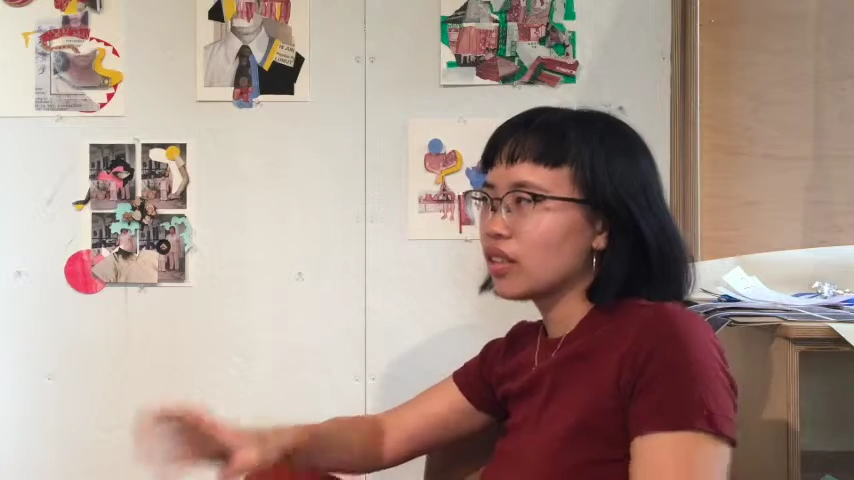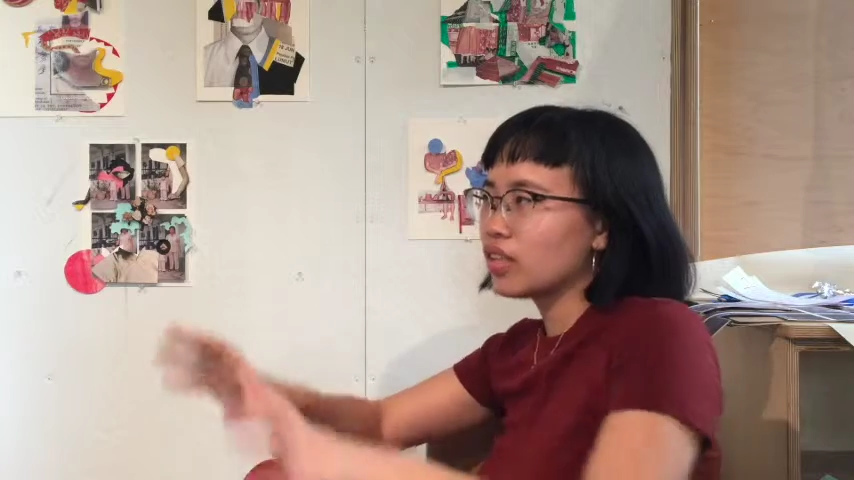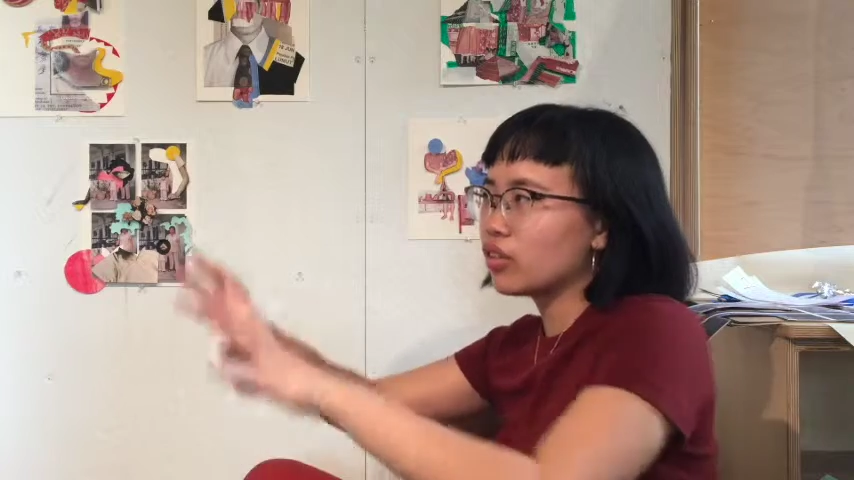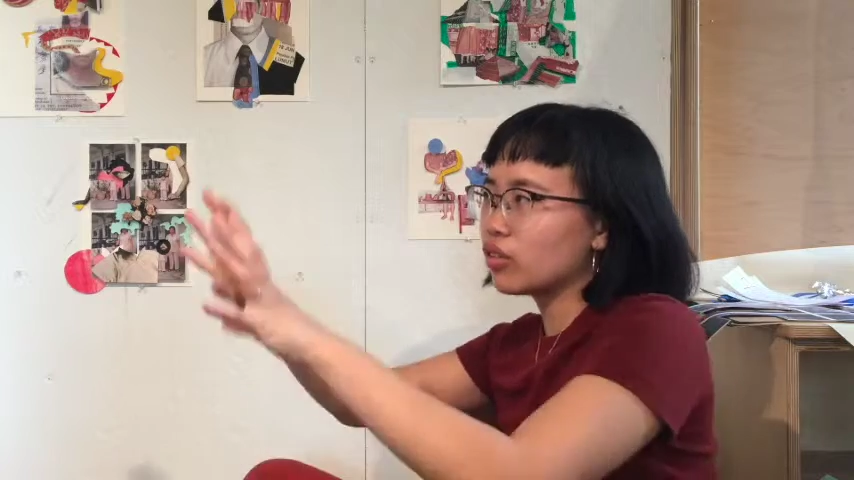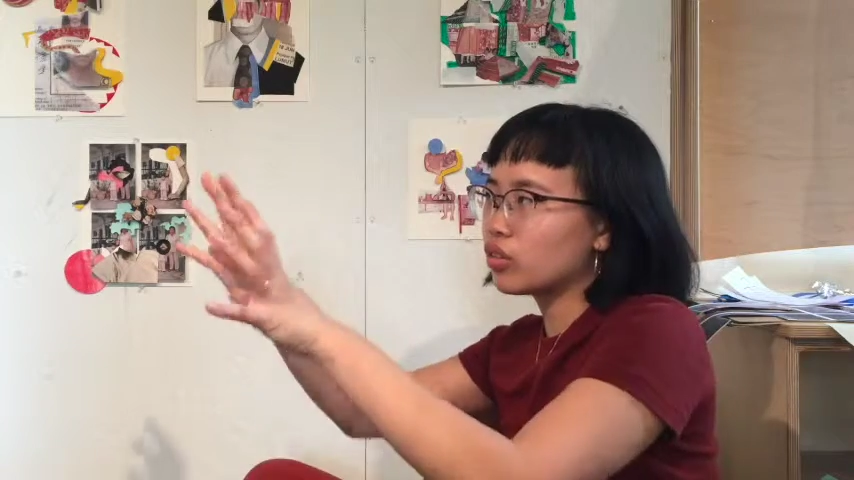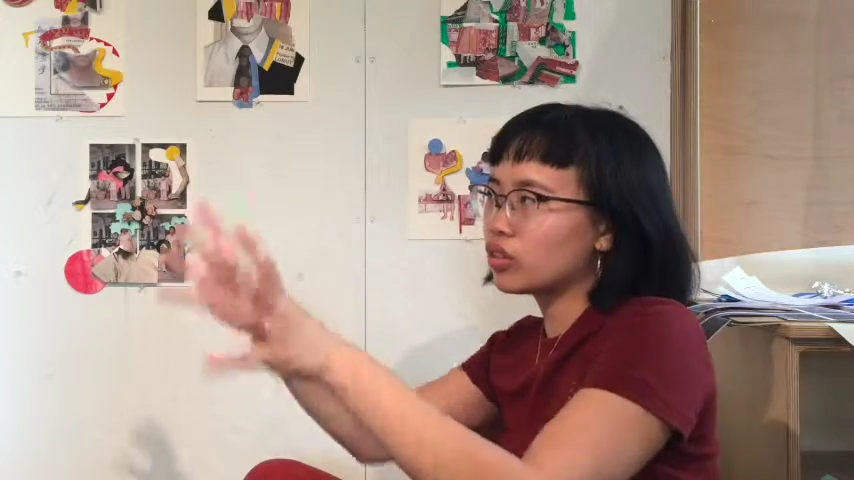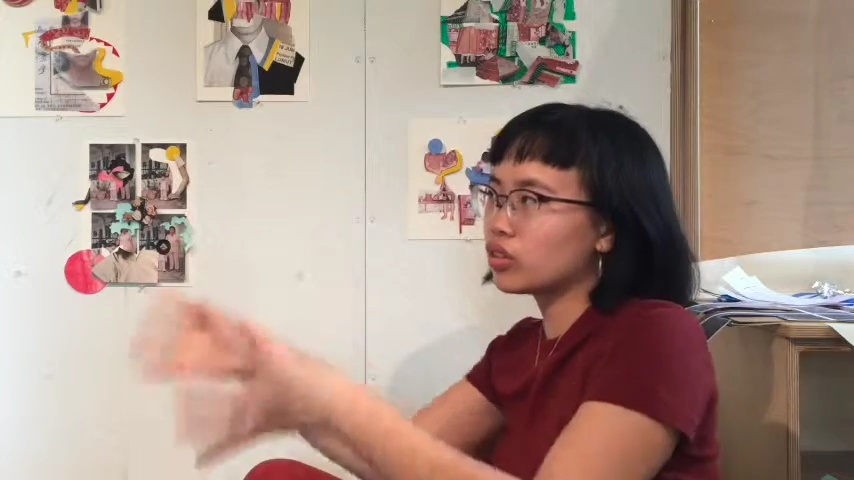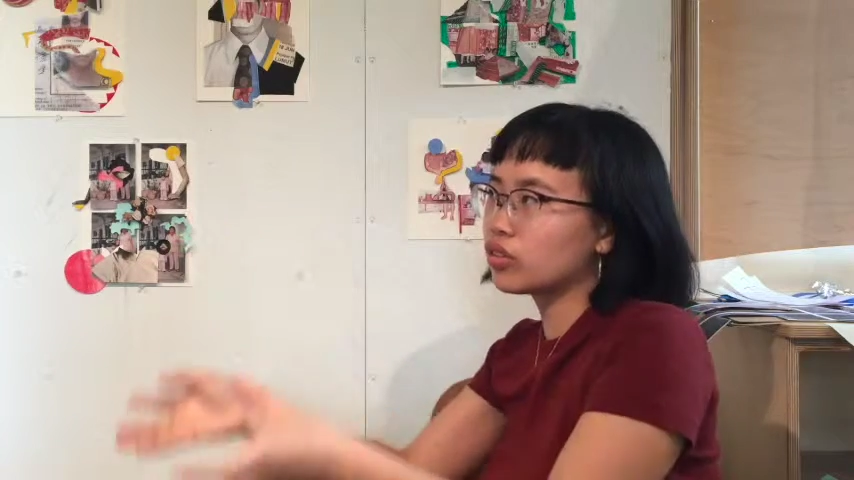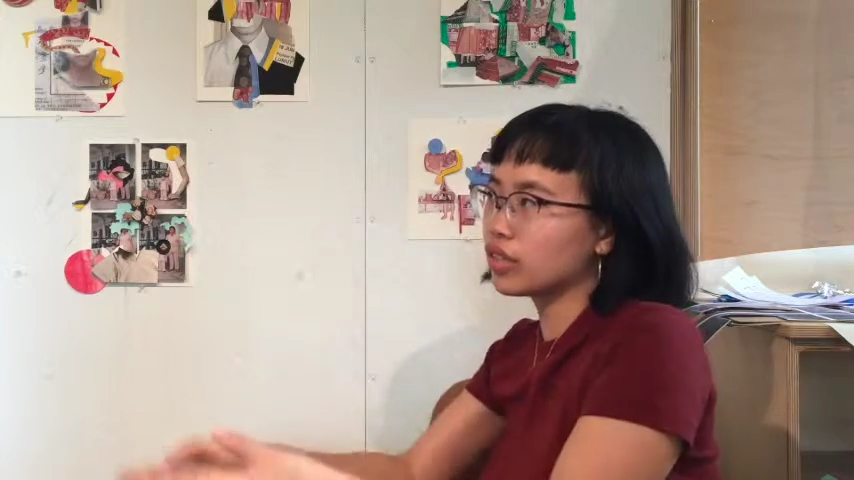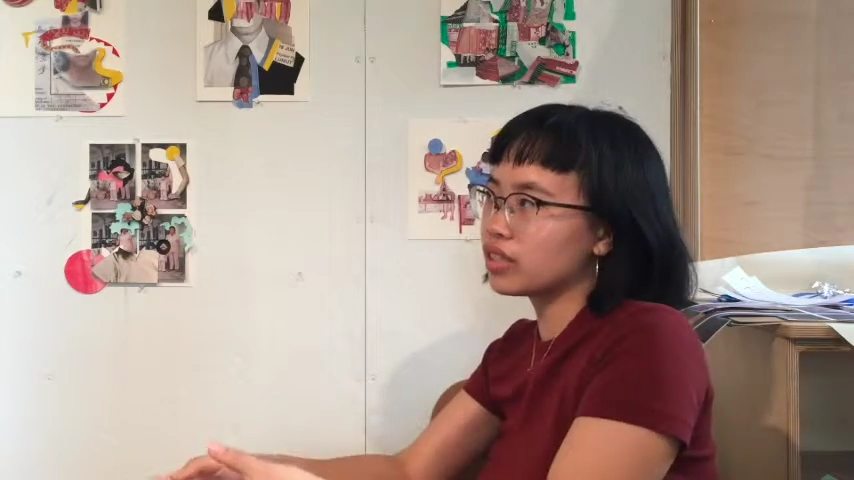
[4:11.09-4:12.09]
you know,
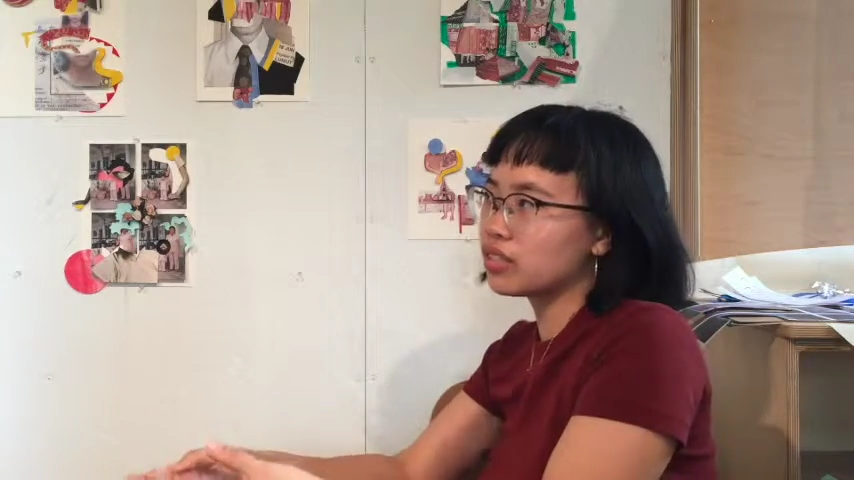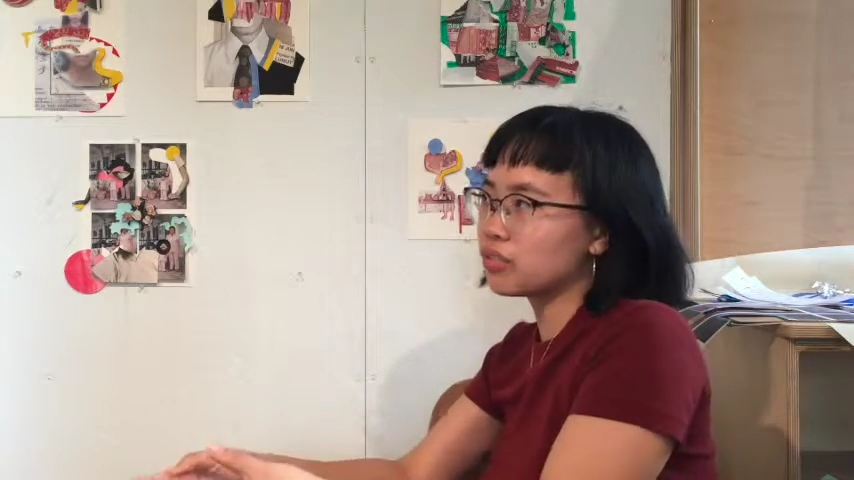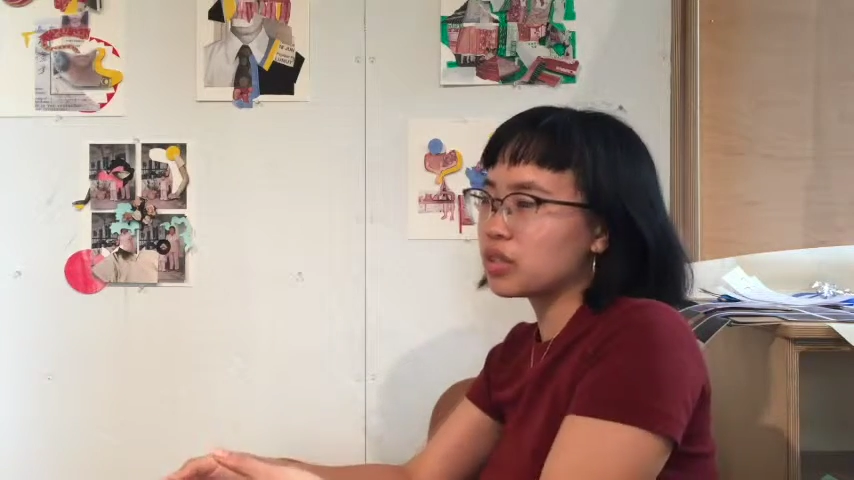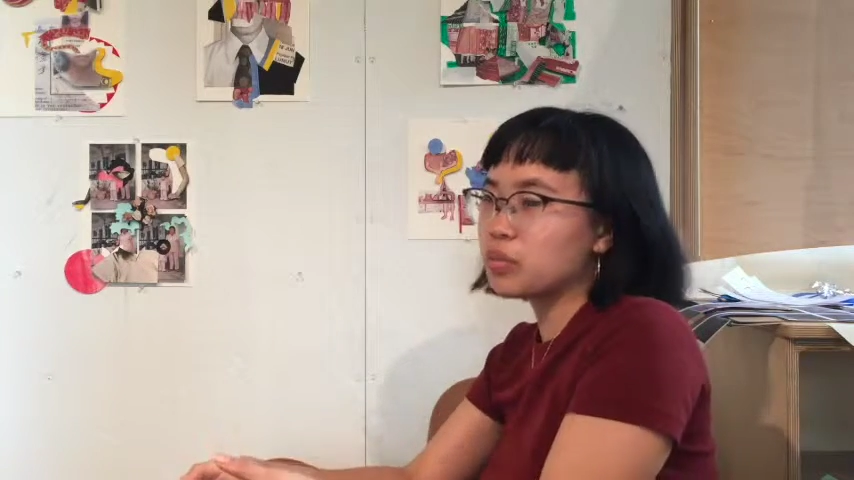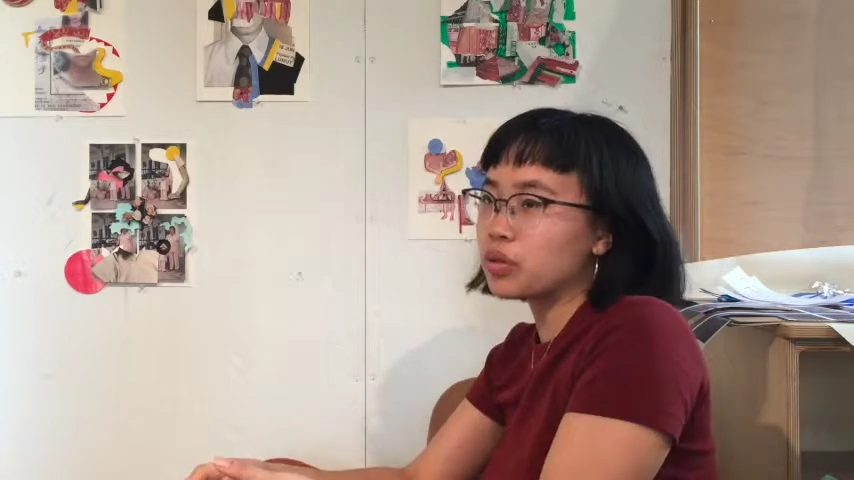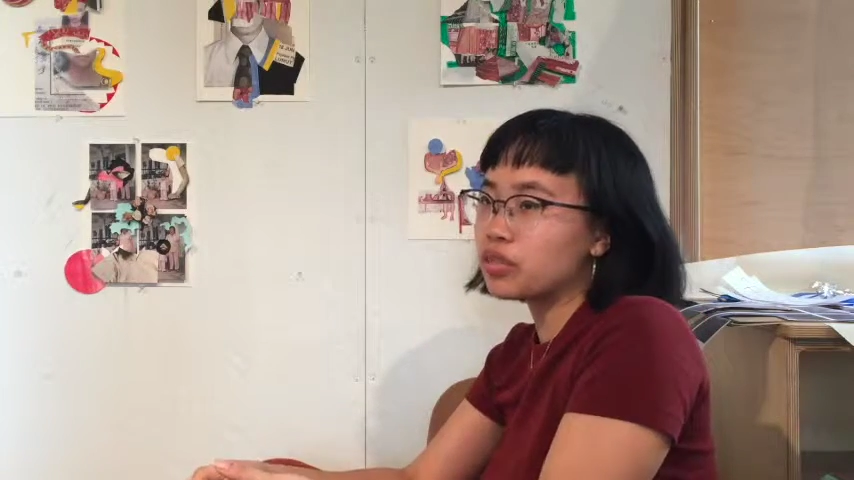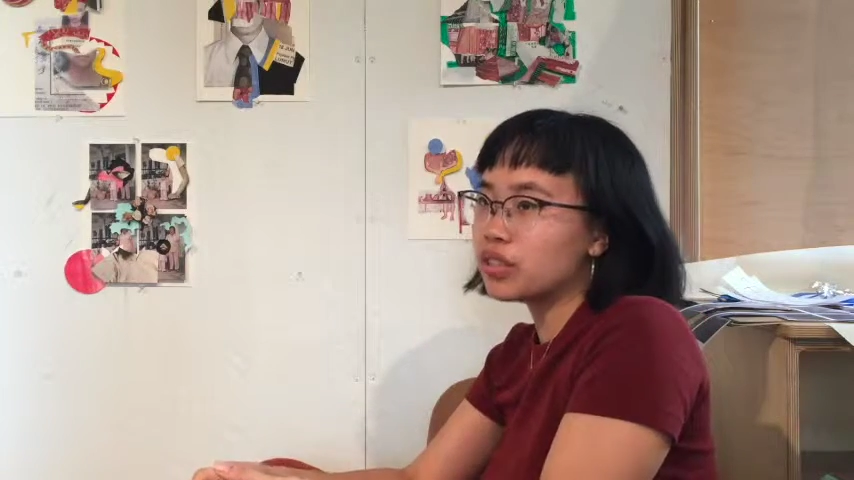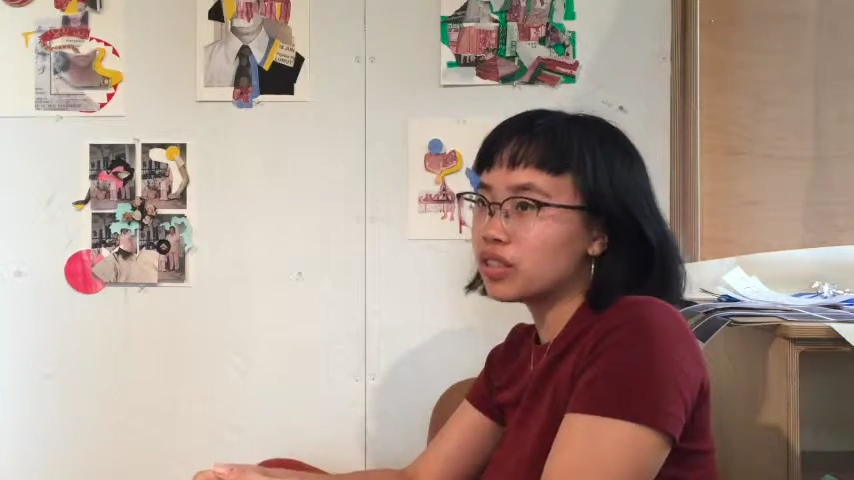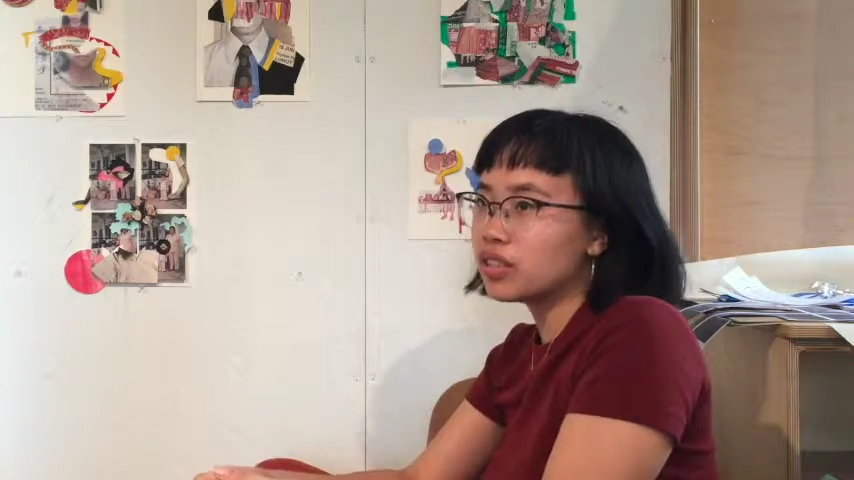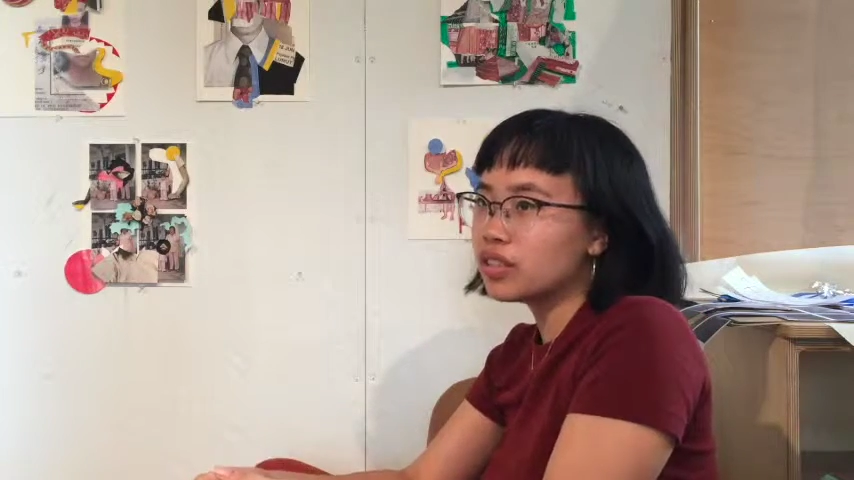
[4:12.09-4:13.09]
could create so much
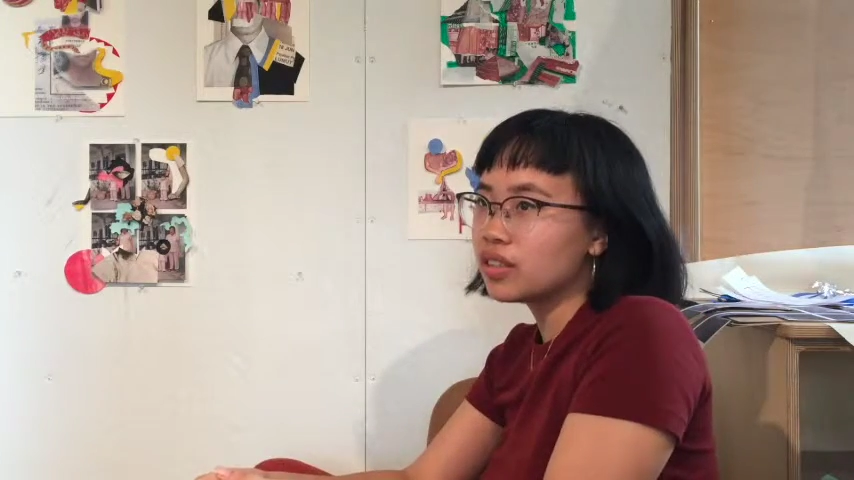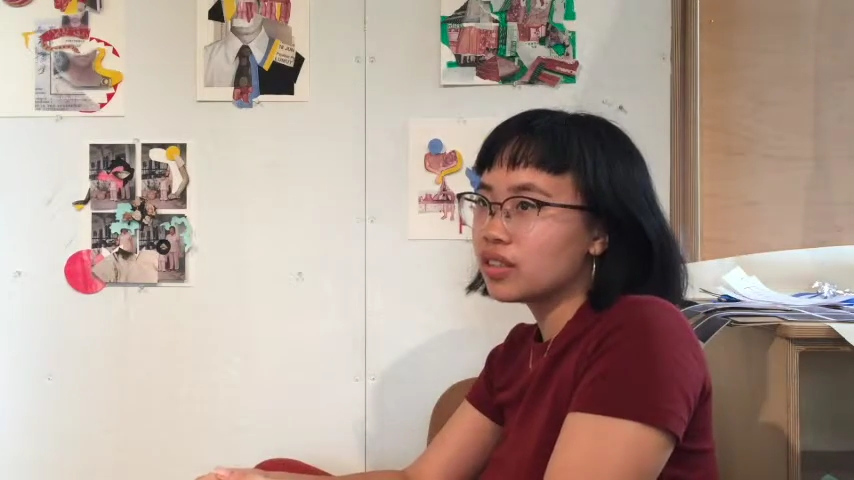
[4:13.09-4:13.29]
beauty,